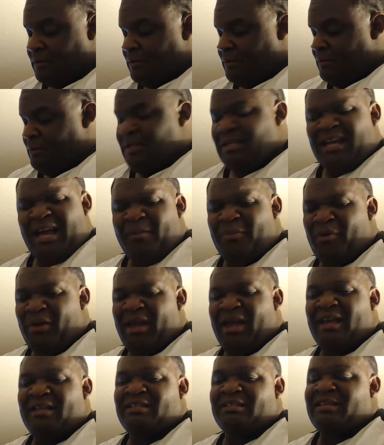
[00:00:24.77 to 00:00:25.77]
These Hyper
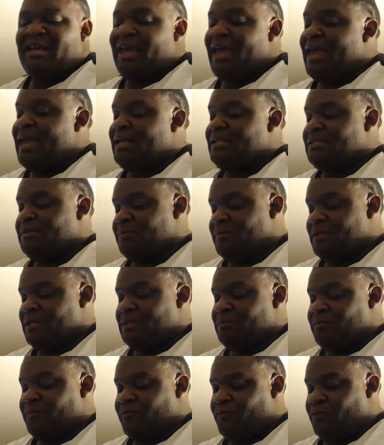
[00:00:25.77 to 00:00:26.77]
X's, I had some of
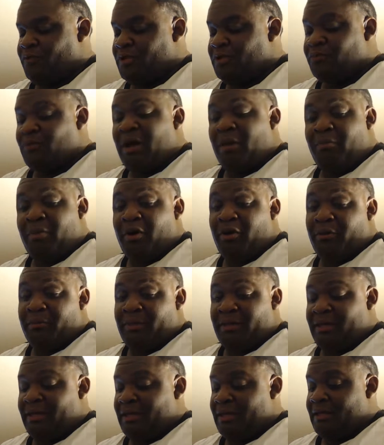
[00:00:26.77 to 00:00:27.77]
these before, that's why I bought them
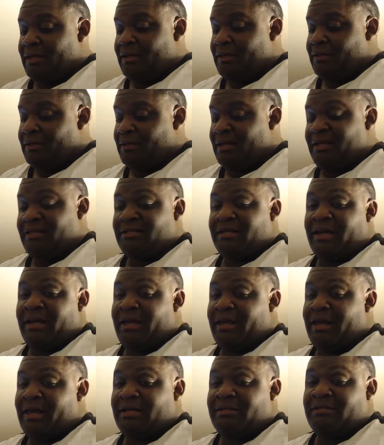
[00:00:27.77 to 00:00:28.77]
again. These are
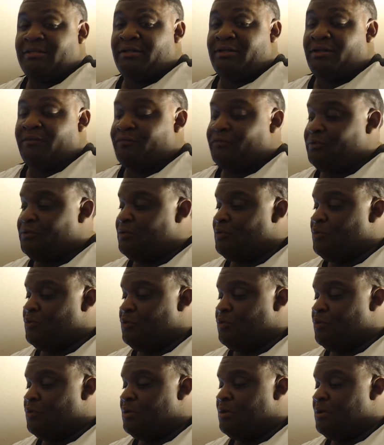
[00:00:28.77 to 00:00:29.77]
excellent. If
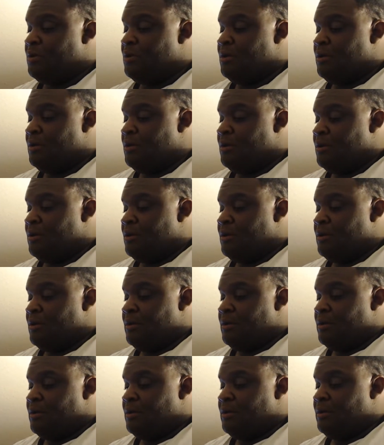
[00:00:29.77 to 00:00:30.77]
you
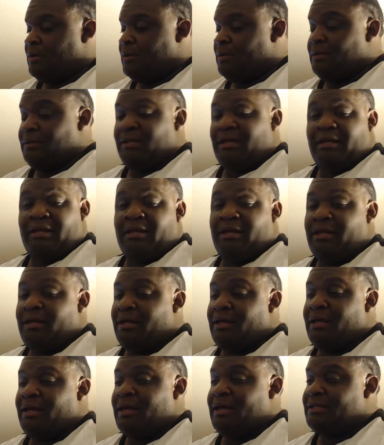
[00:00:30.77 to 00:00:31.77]
need
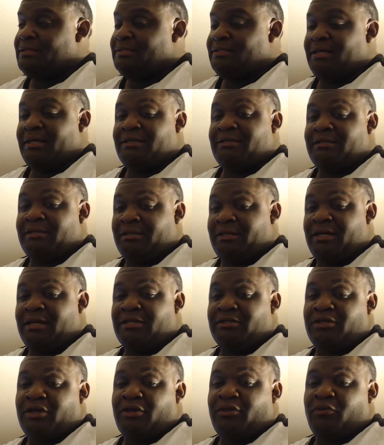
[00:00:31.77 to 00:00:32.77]
any headsets,
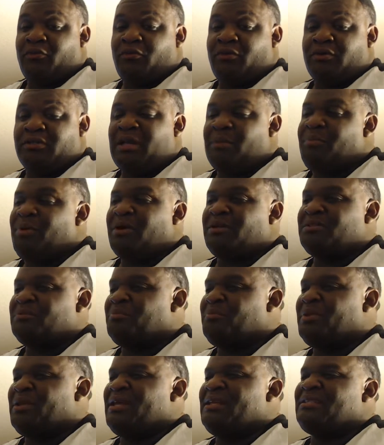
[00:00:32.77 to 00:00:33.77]
these are the ones. I bought some
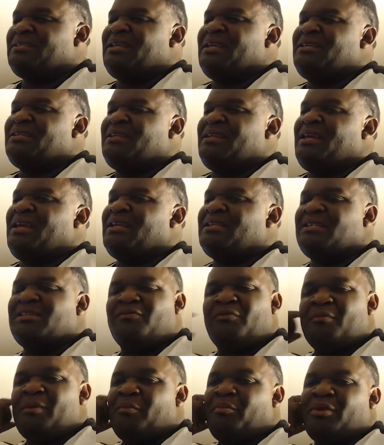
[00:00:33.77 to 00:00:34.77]
PlayStation headsets
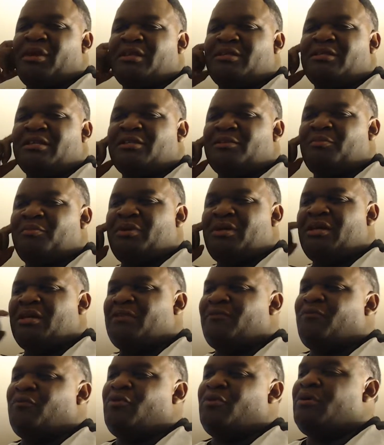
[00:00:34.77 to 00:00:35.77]
for my PlayStation
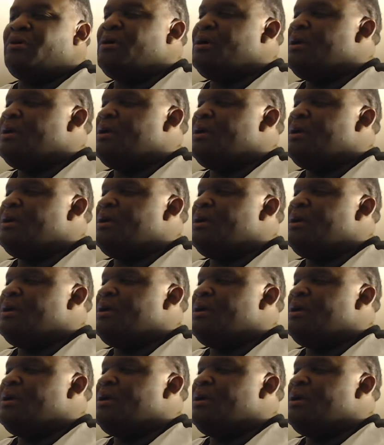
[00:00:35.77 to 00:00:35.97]
PS4.